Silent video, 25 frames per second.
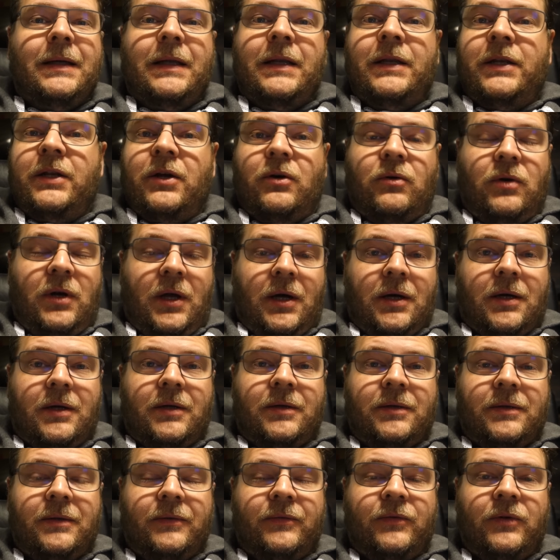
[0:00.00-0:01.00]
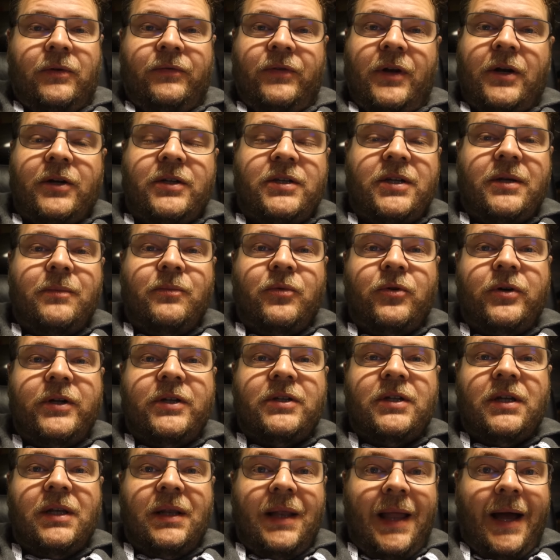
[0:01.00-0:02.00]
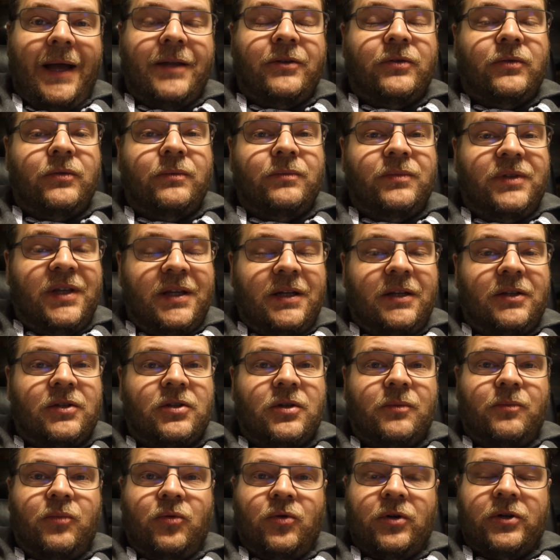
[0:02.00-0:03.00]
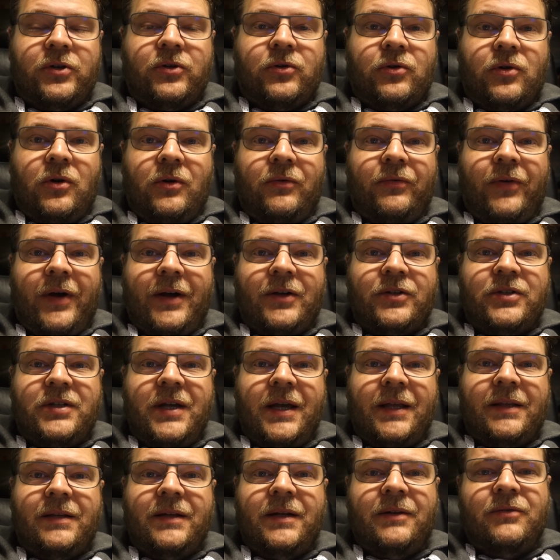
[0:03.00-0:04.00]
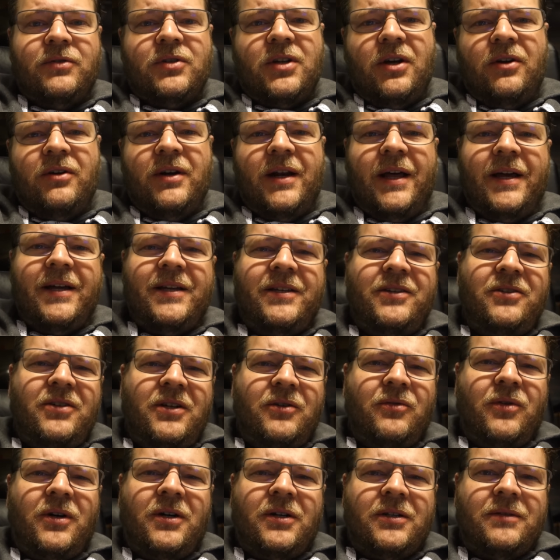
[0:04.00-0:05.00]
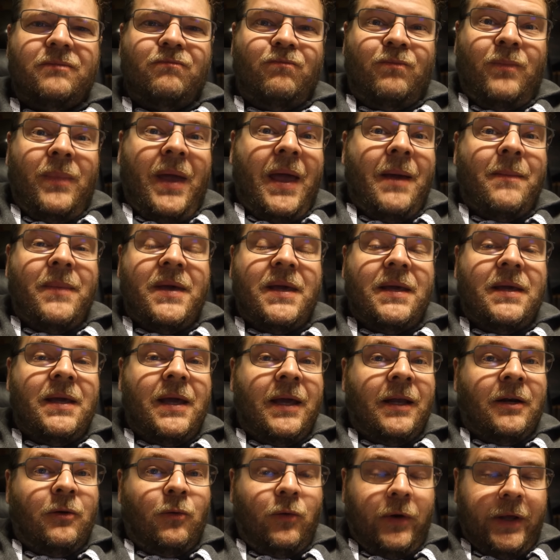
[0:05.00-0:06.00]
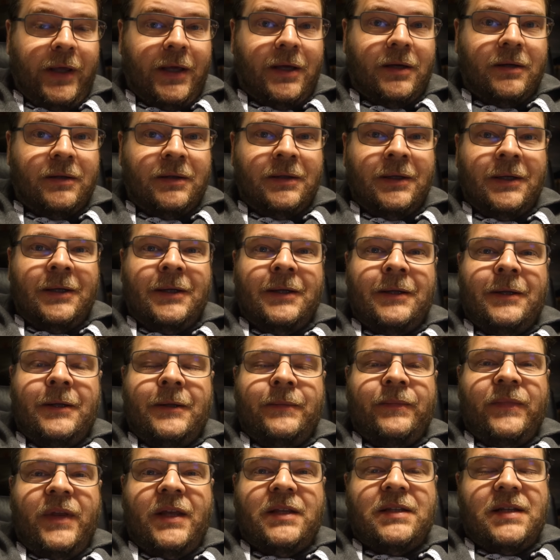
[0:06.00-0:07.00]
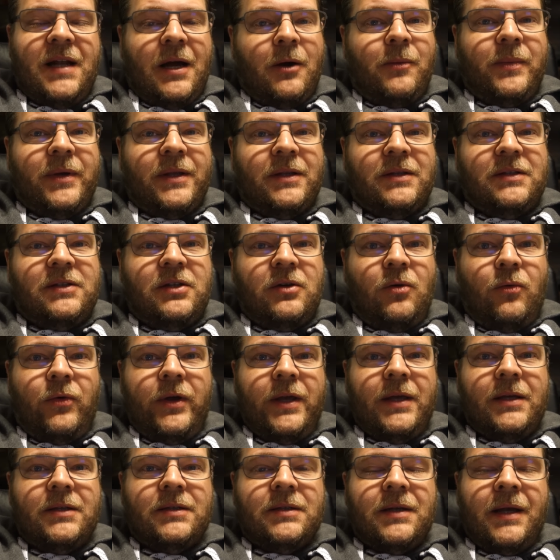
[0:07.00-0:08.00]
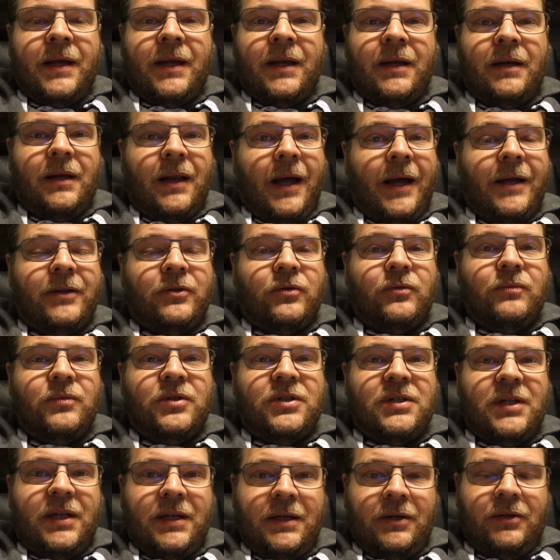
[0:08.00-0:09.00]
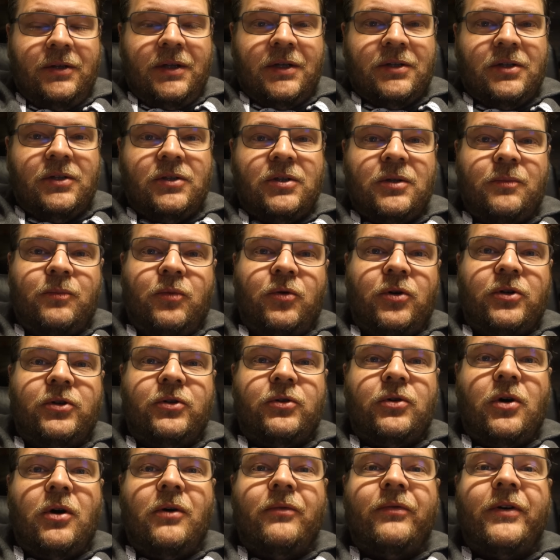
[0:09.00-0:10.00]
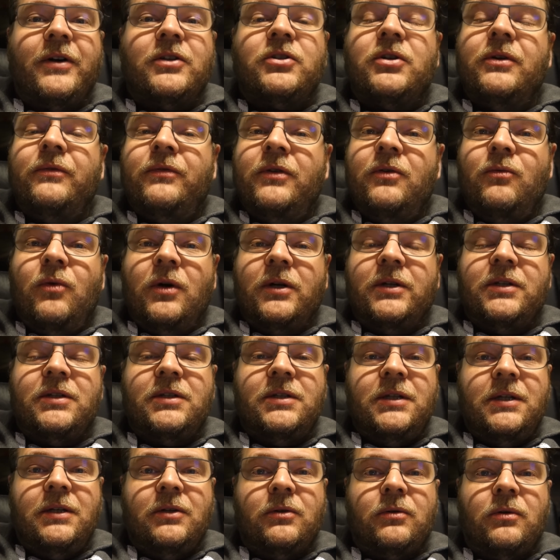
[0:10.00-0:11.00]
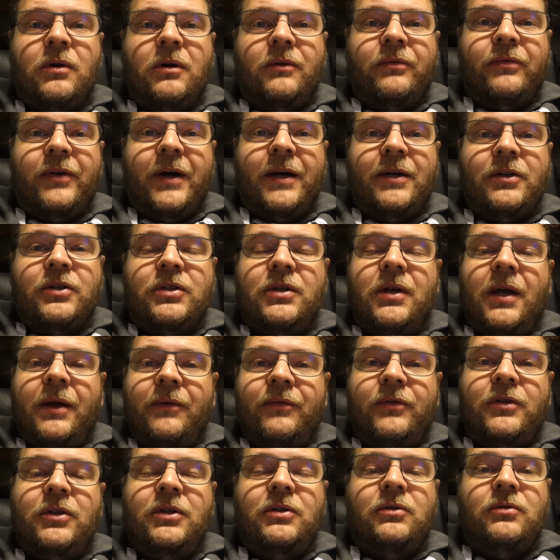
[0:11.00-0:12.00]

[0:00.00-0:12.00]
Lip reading: No luck. For the very simple reason, Lightroom didn't support the RAW files yet, and I was going like, you know what, maybe in a week. It's now been 2 weeks and Lightroom still doesn't support the RAW files. So if you want to see the RAW files, you have to